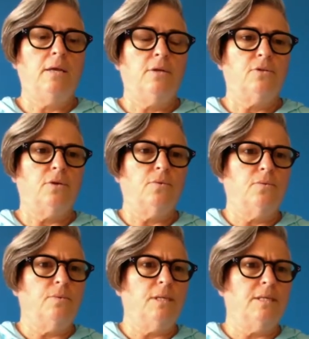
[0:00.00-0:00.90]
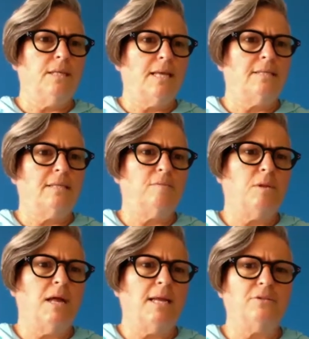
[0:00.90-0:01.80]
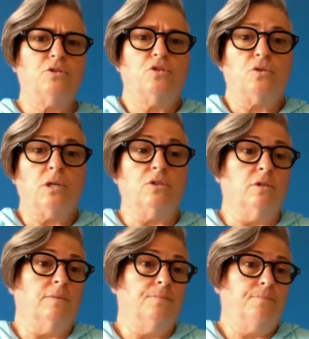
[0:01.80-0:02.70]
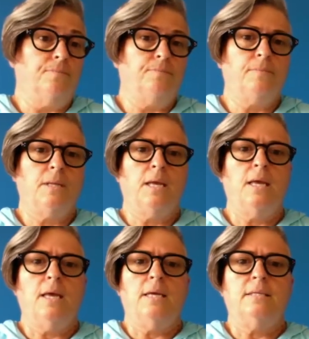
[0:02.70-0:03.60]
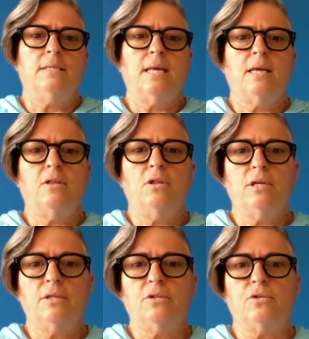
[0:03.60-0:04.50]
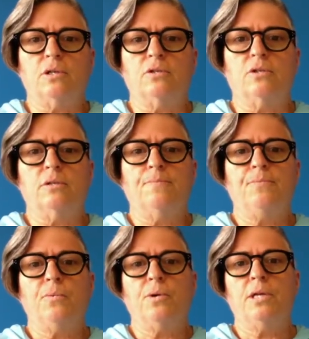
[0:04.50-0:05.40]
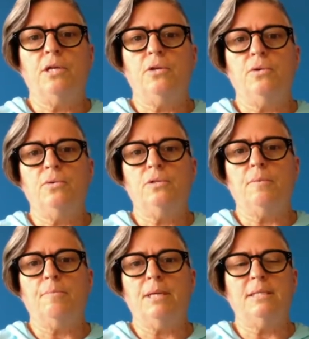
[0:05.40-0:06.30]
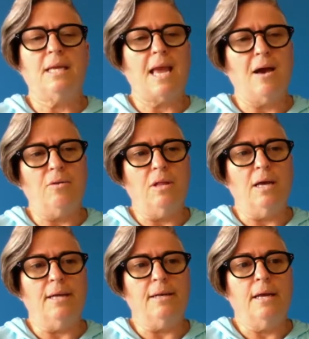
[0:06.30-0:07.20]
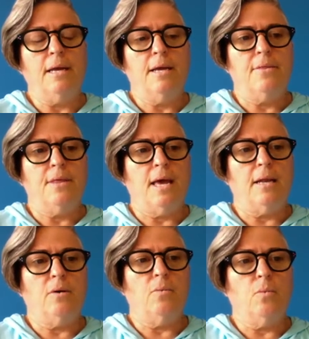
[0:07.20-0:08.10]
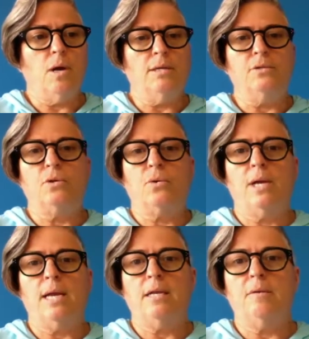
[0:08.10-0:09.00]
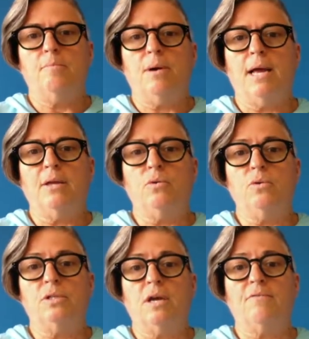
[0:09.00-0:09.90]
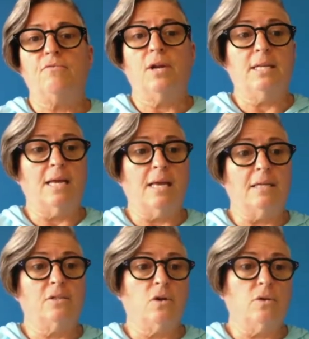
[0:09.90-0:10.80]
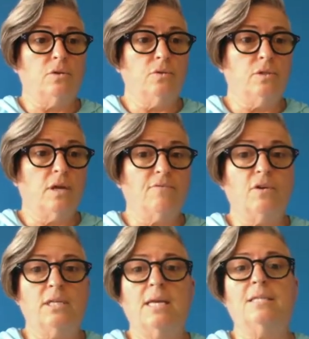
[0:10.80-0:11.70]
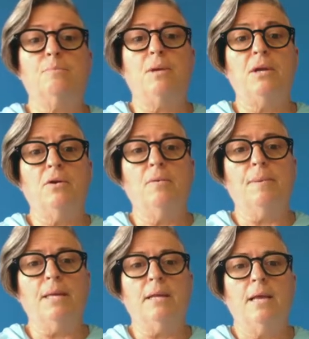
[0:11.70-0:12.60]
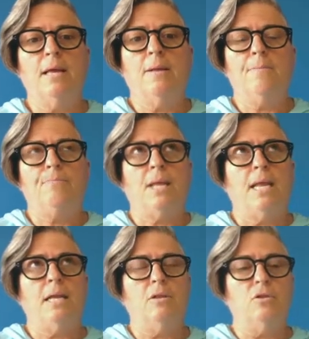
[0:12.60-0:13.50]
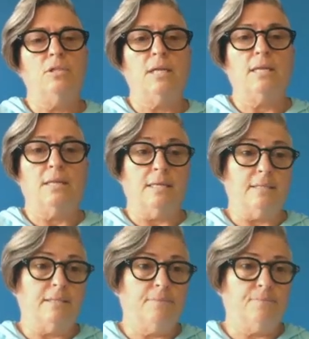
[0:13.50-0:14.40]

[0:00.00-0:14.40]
So in that sense, plot has a structure. To take a look at the structure, we're going to use a basic outline that was created by Gustav Freytag. It's called Gustav Freytag's Pyramid, and it looks like this.